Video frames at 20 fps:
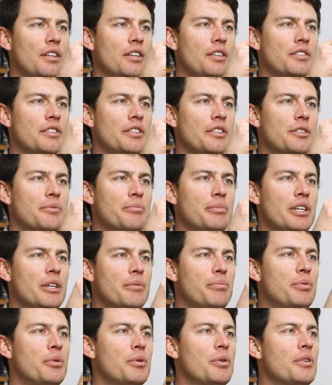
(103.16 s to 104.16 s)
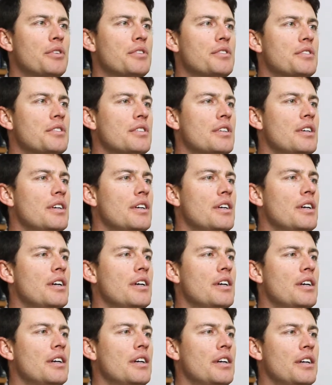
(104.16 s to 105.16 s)
So this beer pours
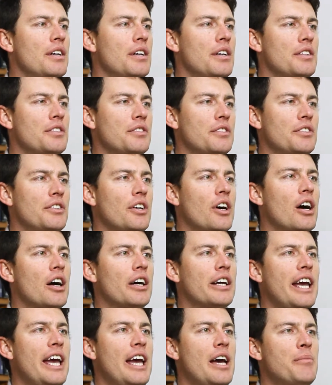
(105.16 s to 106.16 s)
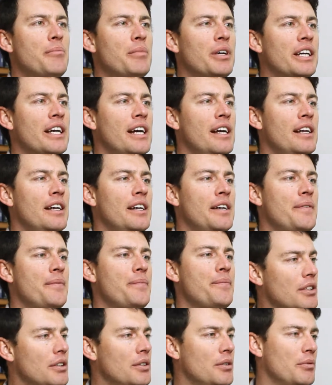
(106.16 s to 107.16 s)
dark amber colour
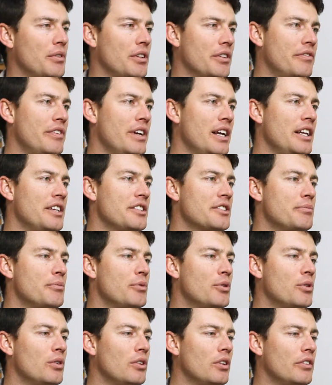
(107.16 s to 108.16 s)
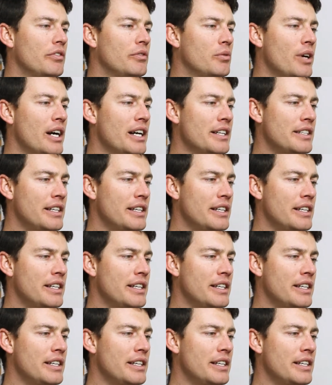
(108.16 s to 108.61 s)
with a fairly small off-white